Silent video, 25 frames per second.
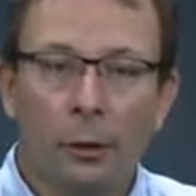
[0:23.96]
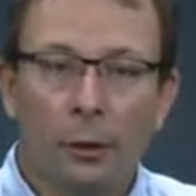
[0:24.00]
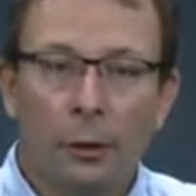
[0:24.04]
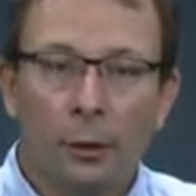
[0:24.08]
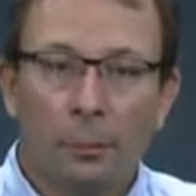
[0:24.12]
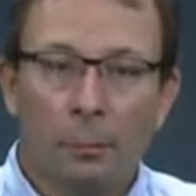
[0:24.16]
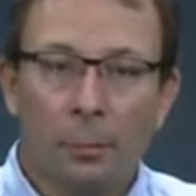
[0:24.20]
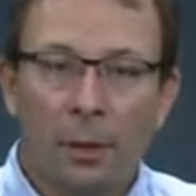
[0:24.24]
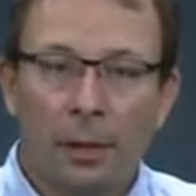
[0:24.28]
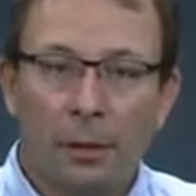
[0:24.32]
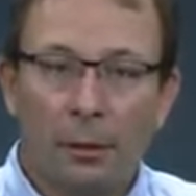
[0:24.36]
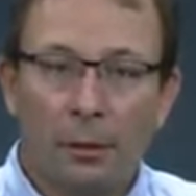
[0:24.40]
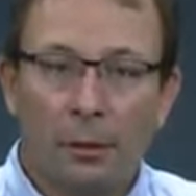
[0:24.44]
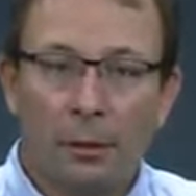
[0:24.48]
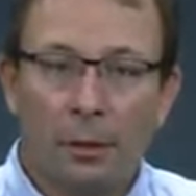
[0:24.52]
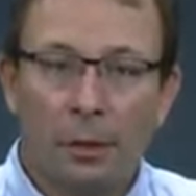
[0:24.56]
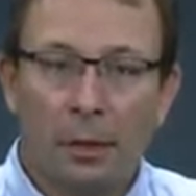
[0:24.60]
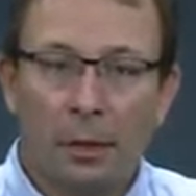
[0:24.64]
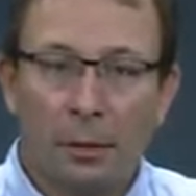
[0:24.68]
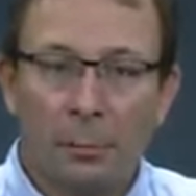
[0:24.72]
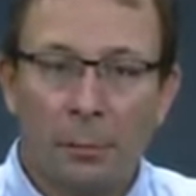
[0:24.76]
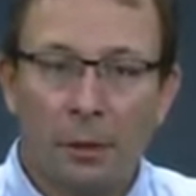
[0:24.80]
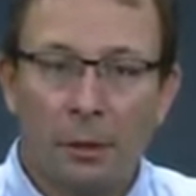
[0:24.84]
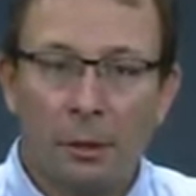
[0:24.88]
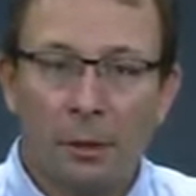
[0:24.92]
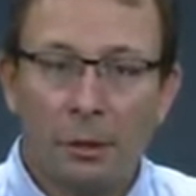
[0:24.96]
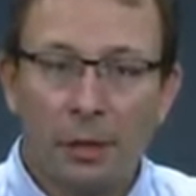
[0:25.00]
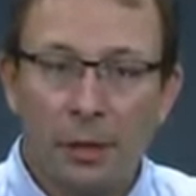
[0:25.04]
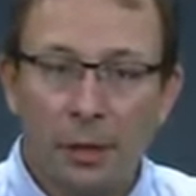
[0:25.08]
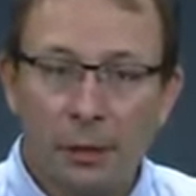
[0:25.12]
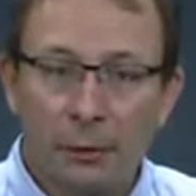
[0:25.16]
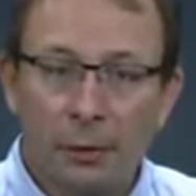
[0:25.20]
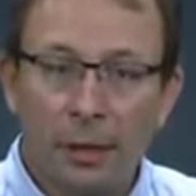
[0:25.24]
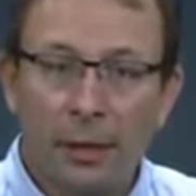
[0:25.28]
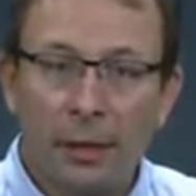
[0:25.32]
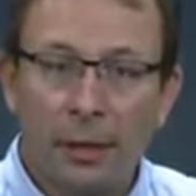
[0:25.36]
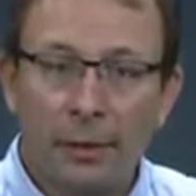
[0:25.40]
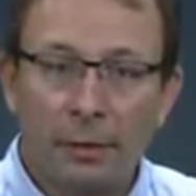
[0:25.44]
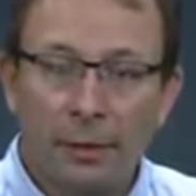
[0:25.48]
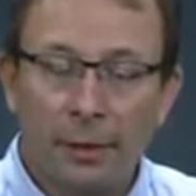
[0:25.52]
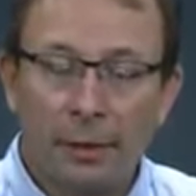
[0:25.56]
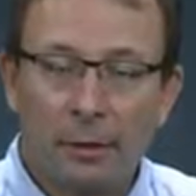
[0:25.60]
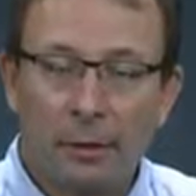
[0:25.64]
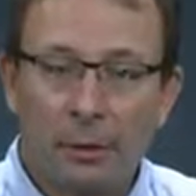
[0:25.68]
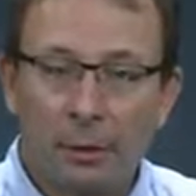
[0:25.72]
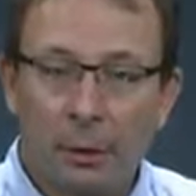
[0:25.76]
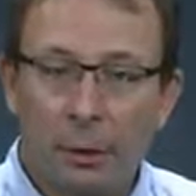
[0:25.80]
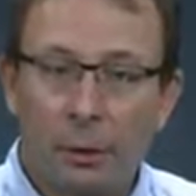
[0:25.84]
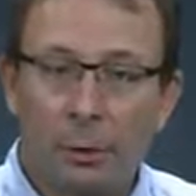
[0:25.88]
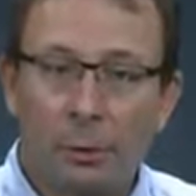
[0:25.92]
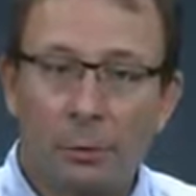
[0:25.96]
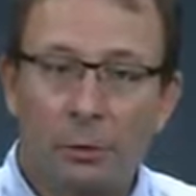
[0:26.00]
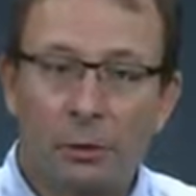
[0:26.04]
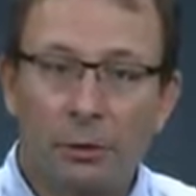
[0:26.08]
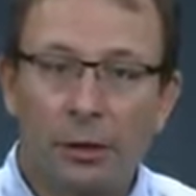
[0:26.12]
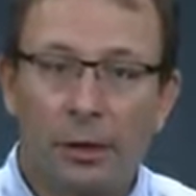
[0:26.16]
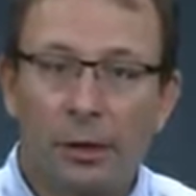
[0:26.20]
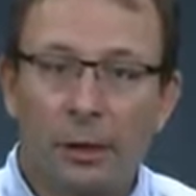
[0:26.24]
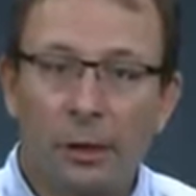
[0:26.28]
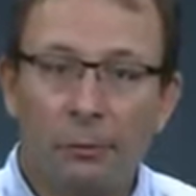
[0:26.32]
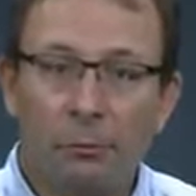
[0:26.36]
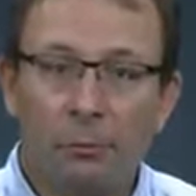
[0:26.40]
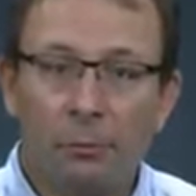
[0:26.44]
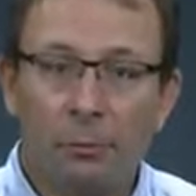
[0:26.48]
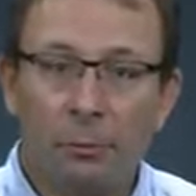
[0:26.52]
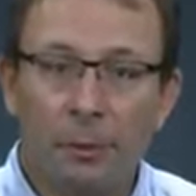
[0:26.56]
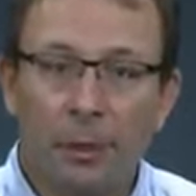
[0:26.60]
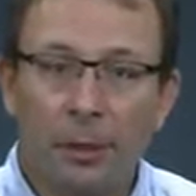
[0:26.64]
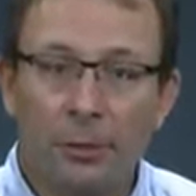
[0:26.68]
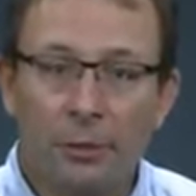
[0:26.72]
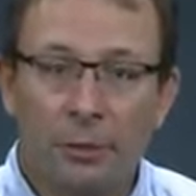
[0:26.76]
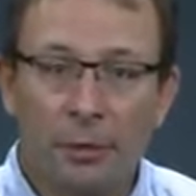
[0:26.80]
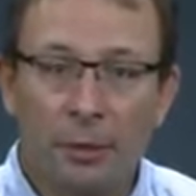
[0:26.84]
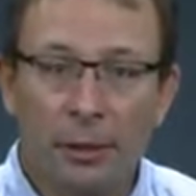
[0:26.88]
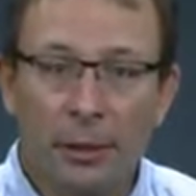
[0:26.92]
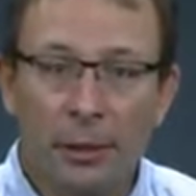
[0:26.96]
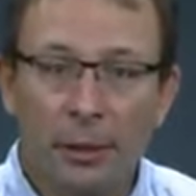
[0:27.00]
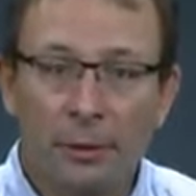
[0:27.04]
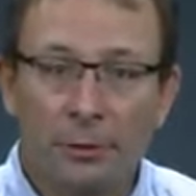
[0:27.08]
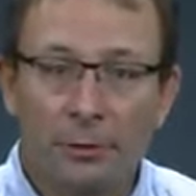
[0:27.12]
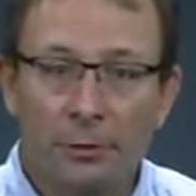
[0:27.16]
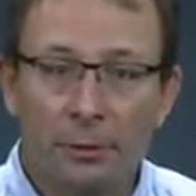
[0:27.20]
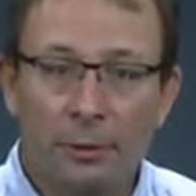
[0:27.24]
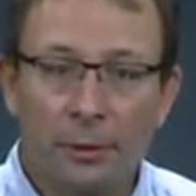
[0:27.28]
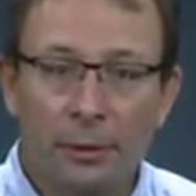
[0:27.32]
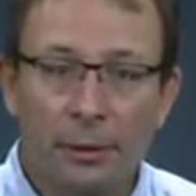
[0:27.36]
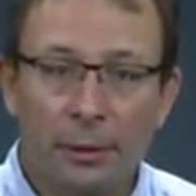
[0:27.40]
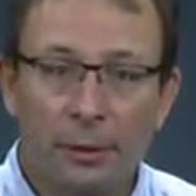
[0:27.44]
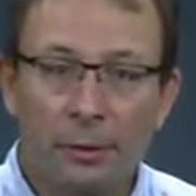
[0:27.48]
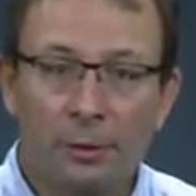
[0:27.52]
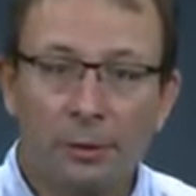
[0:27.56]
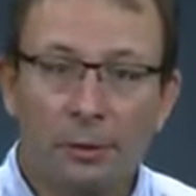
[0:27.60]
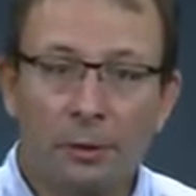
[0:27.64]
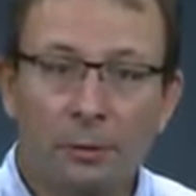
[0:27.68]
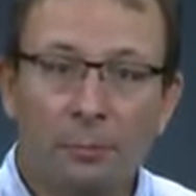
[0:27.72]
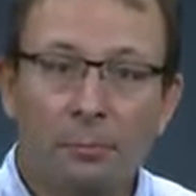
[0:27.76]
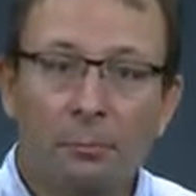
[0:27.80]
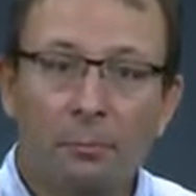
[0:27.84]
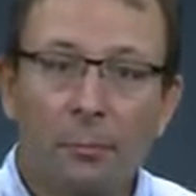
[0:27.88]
might think about generating that local scale information later in the lecture.